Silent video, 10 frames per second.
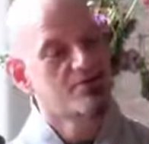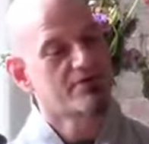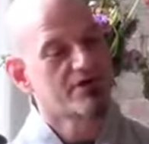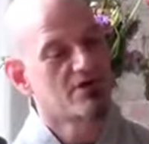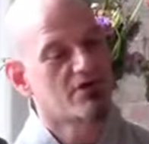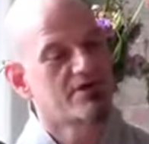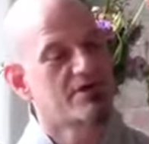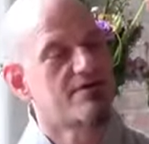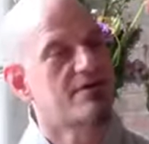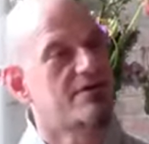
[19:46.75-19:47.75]
with regard
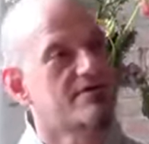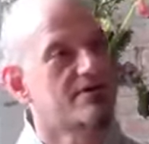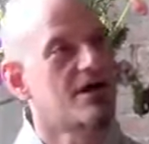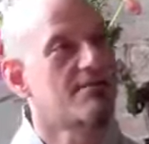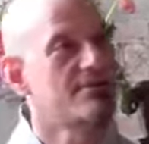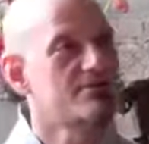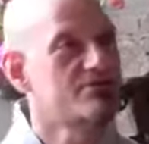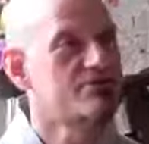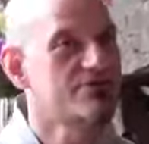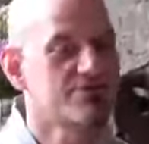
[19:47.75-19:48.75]
to the Diamond Sutra.